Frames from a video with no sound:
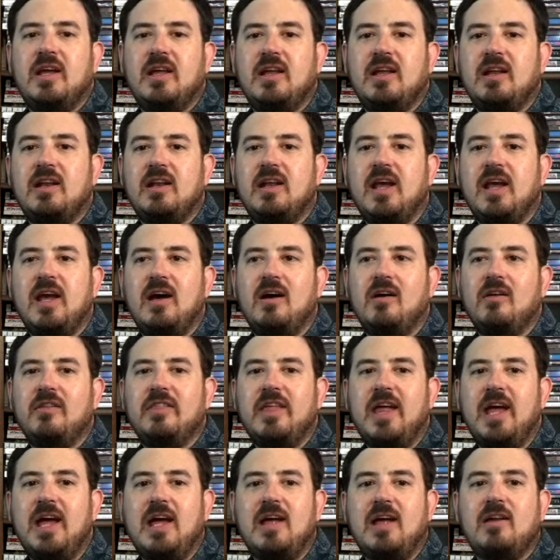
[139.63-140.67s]
and how
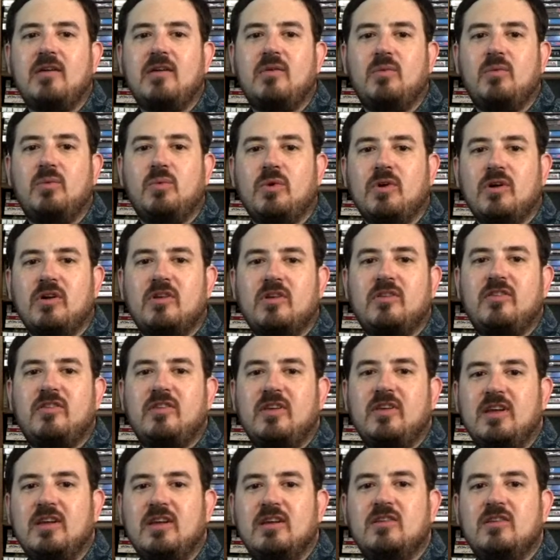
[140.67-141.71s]
that
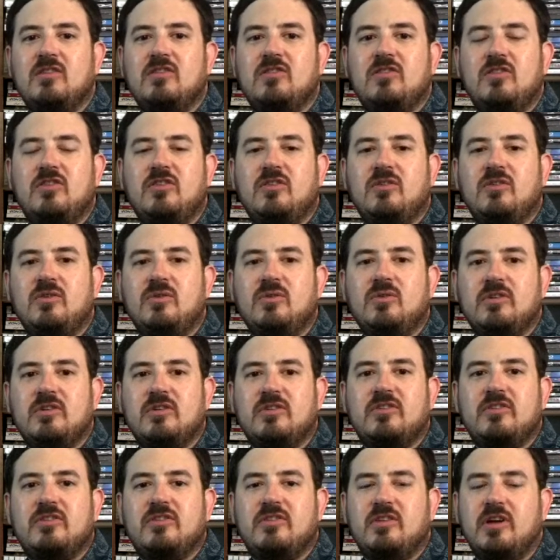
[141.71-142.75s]
works into
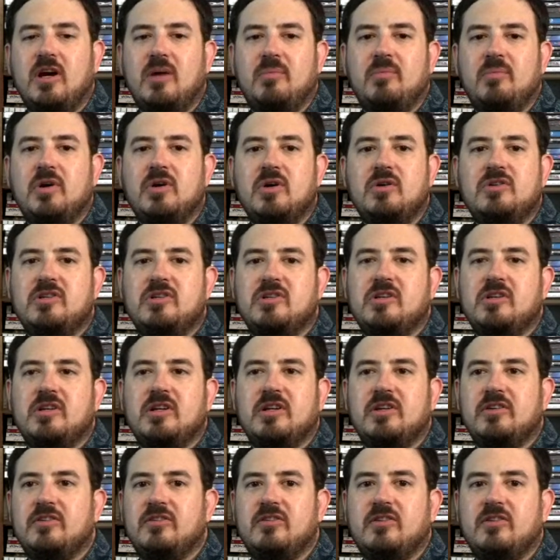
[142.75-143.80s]
this stop motion
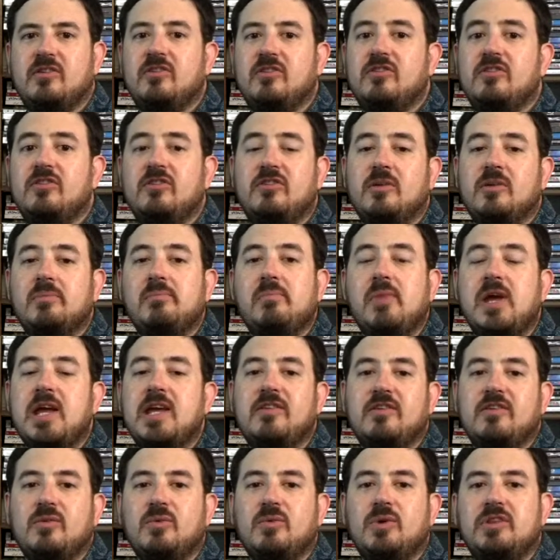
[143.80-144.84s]
is just
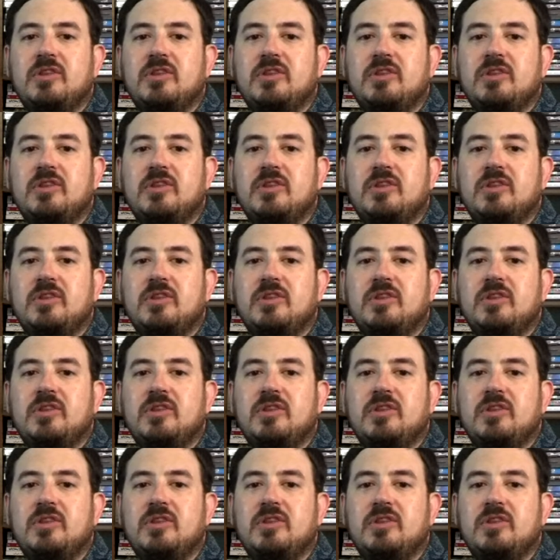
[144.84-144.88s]
amazing.